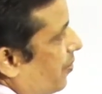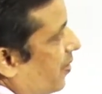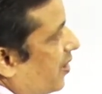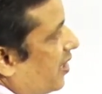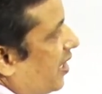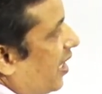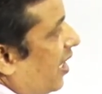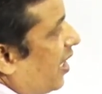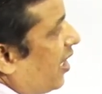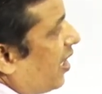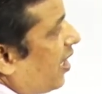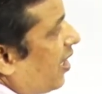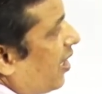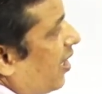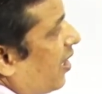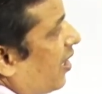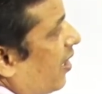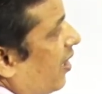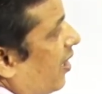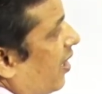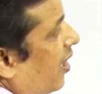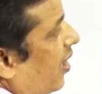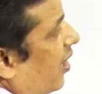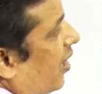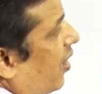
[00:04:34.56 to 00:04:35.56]
take.
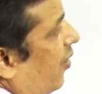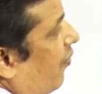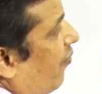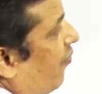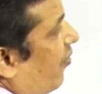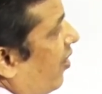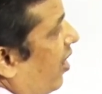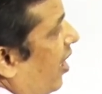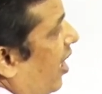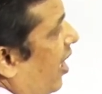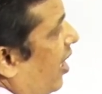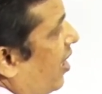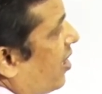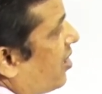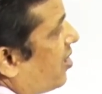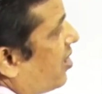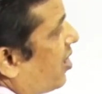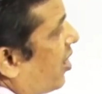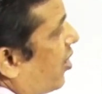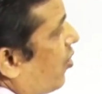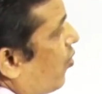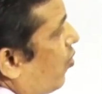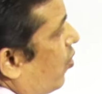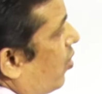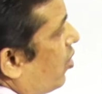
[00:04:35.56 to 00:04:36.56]
If A is
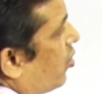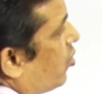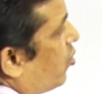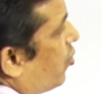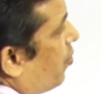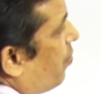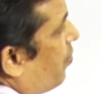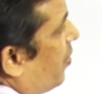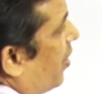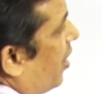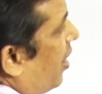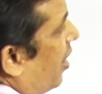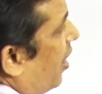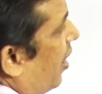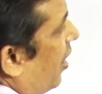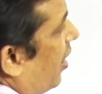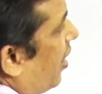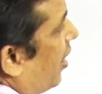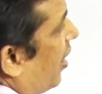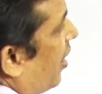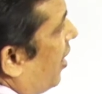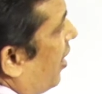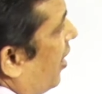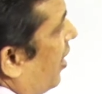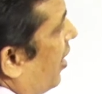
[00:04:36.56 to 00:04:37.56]
equal to B,
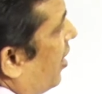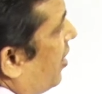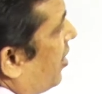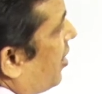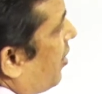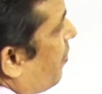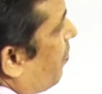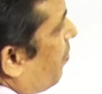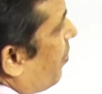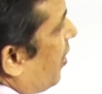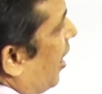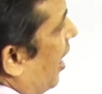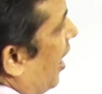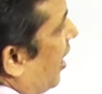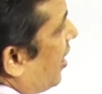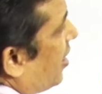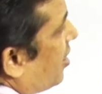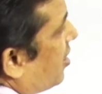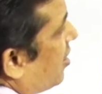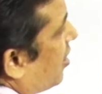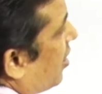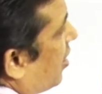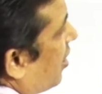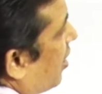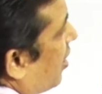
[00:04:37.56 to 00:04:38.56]
it implies